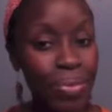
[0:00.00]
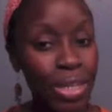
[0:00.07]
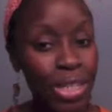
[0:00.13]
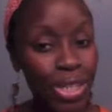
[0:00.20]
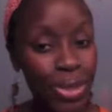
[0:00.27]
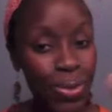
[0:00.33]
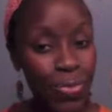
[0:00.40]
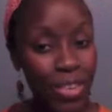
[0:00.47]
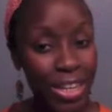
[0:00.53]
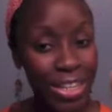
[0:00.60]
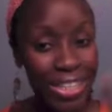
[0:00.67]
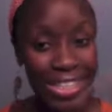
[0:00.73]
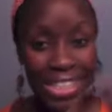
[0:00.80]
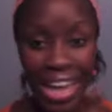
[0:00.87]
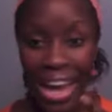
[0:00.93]
2
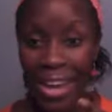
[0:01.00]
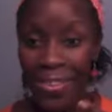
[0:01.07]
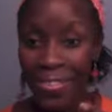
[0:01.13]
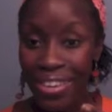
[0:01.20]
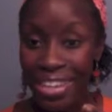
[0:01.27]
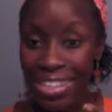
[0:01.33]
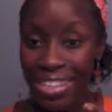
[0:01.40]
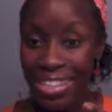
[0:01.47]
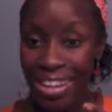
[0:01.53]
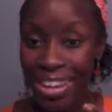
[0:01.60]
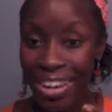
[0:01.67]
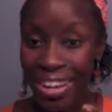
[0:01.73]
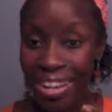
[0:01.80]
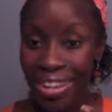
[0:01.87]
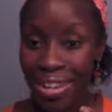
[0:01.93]
fingers sideways,
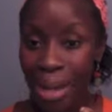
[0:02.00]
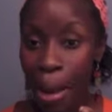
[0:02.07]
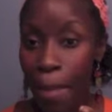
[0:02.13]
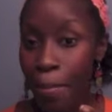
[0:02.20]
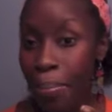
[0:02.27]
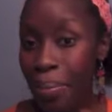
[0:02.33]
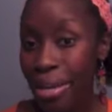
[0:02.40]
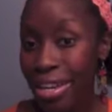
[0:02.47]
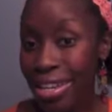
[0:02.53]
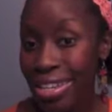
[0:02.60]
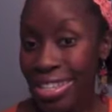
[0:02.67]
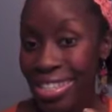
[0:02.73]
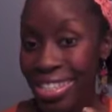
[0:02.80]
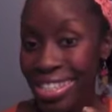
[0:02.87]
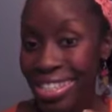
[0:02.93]
y'all.
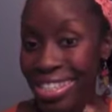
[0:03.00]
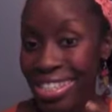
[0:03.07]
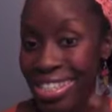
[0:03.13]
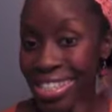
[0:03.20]
Peace.